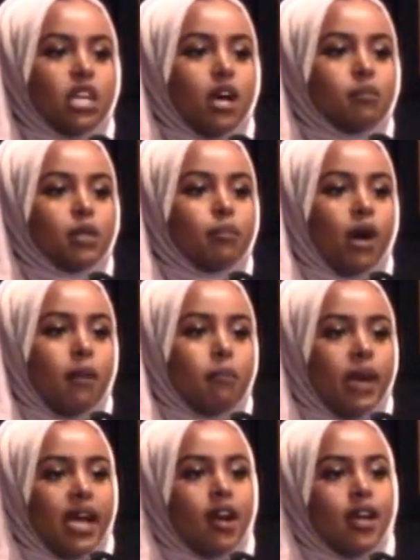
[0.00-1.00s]
become the
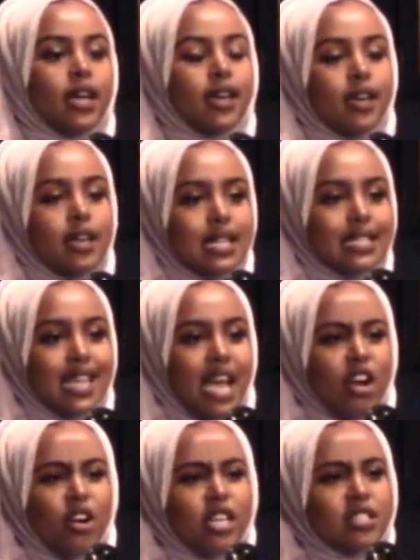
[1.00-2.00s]
barbaric
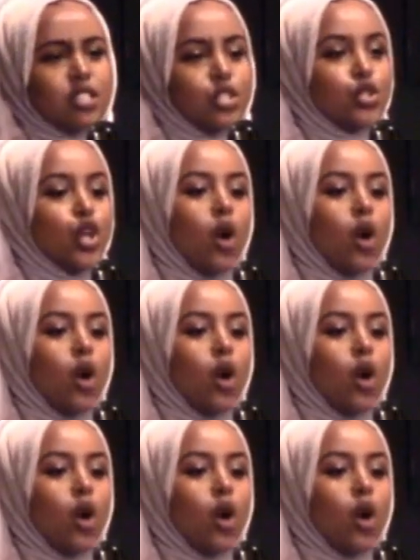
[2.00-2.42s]
terrorists.